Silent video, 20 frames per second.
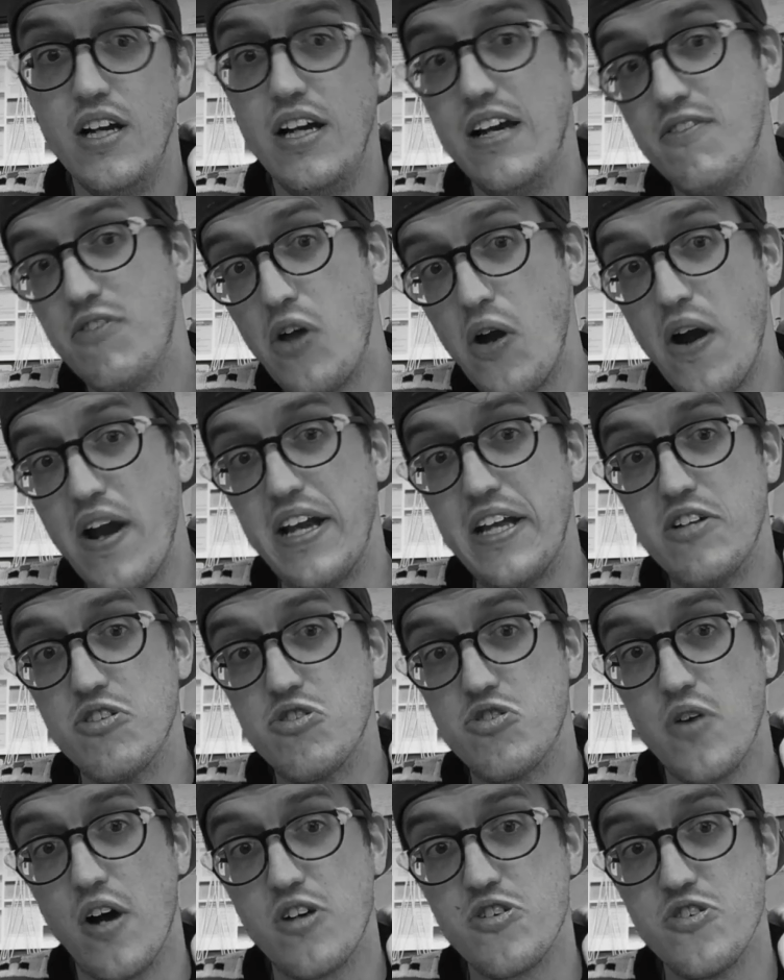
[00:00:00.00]
If there are any
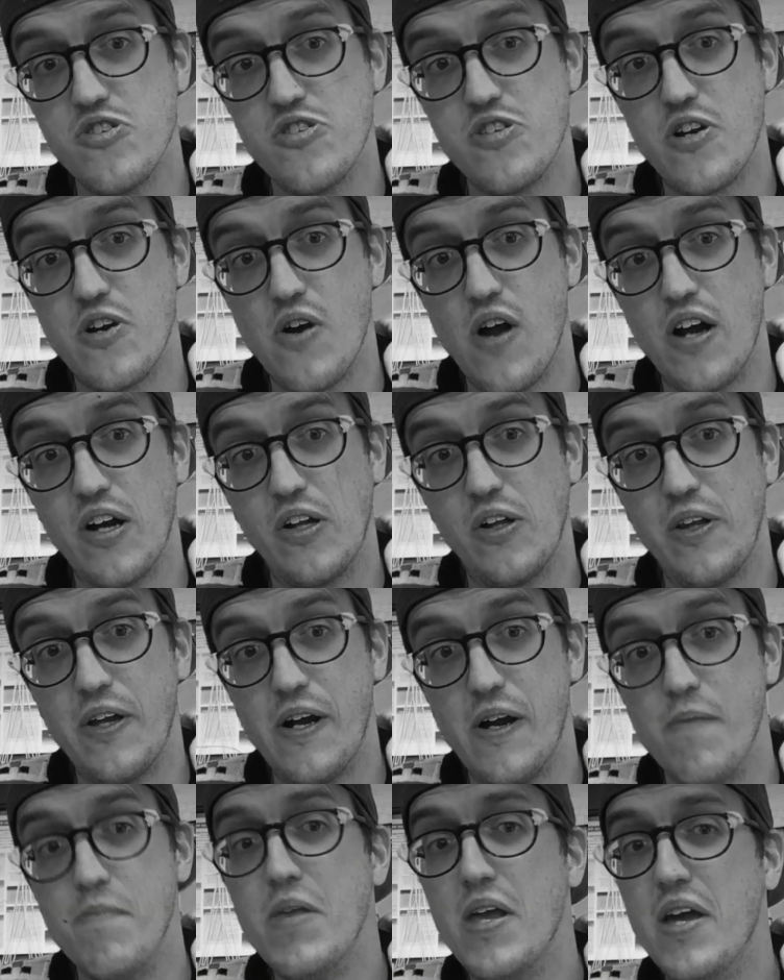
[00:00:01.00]
instructions that are
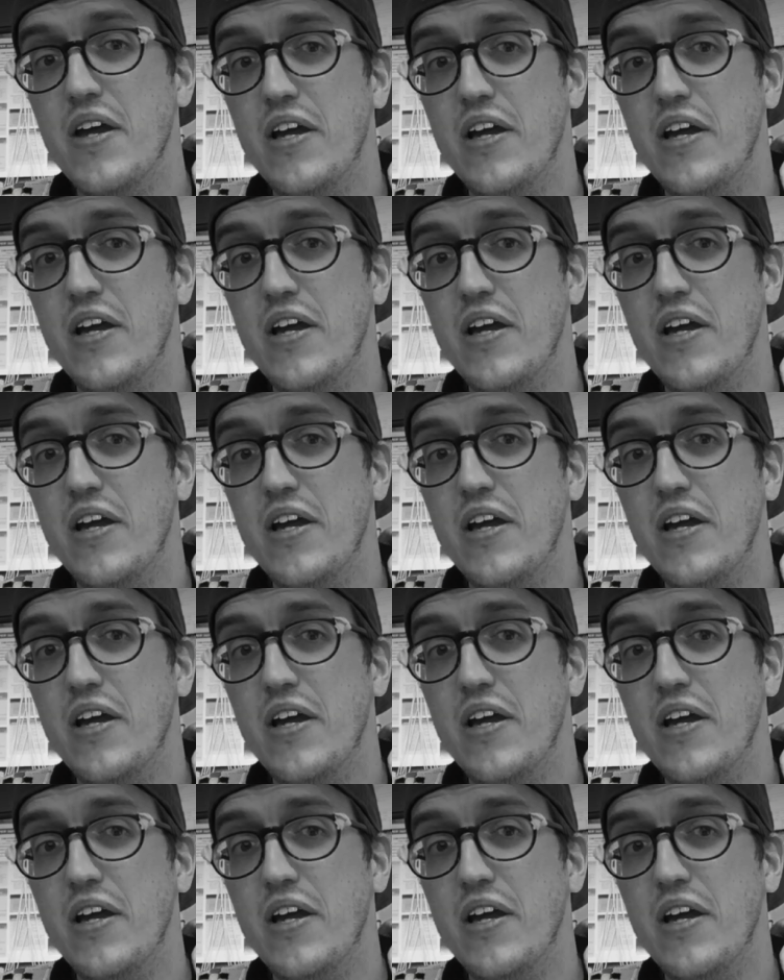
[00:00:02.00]
unclear,